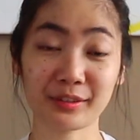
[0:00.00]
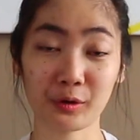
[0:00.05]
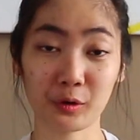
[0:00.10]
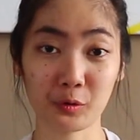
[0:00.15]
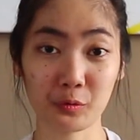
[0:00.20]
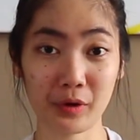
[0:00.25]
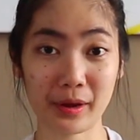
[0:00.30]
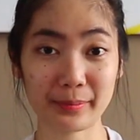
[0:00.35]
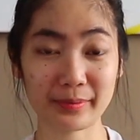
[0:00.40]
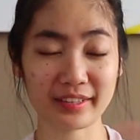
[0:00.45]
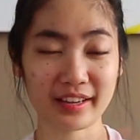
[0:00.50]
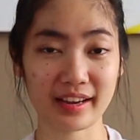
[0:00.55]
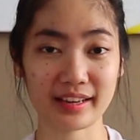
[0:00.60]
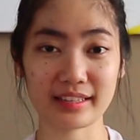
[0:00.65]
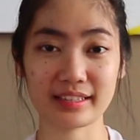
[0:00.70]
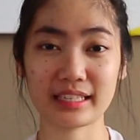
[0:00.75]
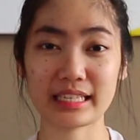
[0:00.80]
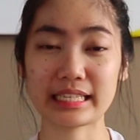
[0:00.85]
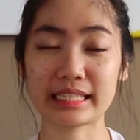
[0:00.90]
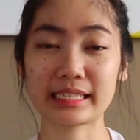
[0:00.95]
or website
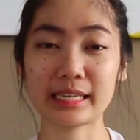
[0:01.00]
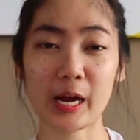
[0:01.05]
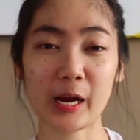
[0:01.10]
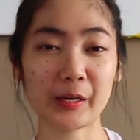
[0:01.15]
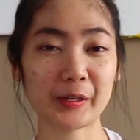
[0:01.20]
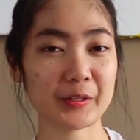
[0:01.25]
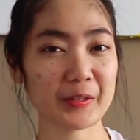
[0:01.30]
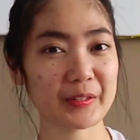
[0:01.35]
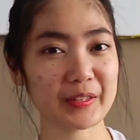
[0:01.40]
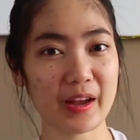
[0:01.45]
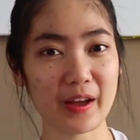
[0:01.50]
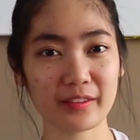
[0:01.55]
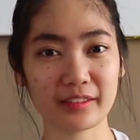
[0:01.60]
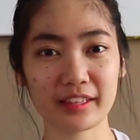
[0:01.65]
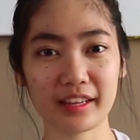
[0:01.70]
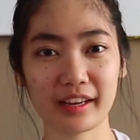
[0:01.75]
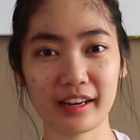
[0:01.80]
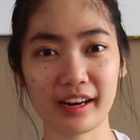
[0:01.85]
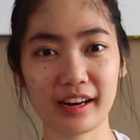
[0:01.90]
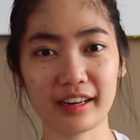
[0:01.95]
designers out
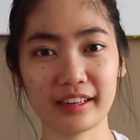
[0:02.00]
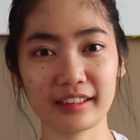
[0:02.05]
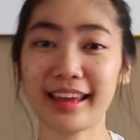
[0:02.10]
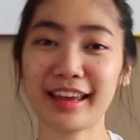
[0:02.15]
there,